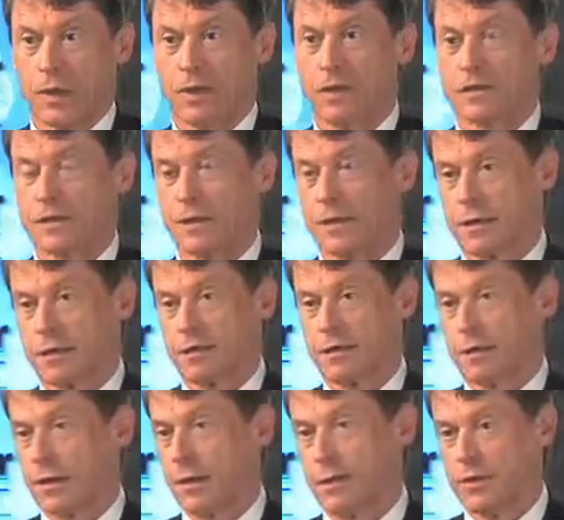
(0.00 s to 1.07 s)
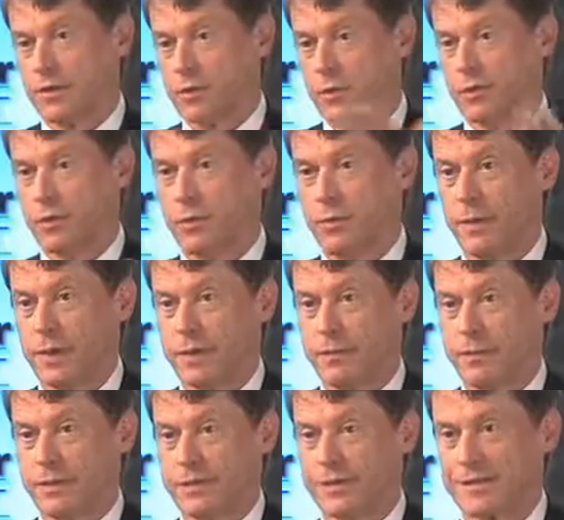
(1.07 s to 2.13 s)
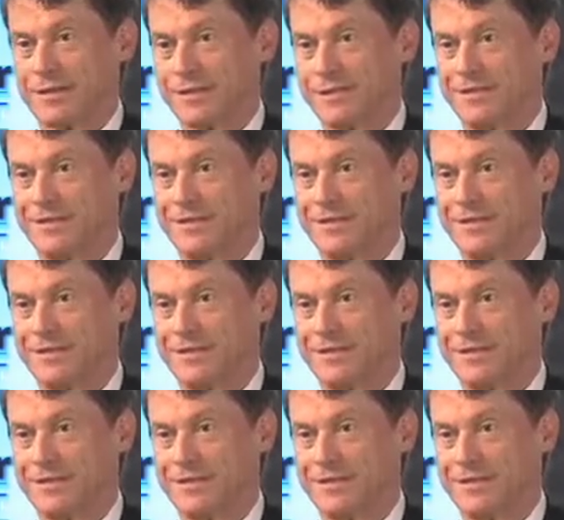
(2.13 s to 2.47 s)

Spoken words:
And that's like an image with more megapixels.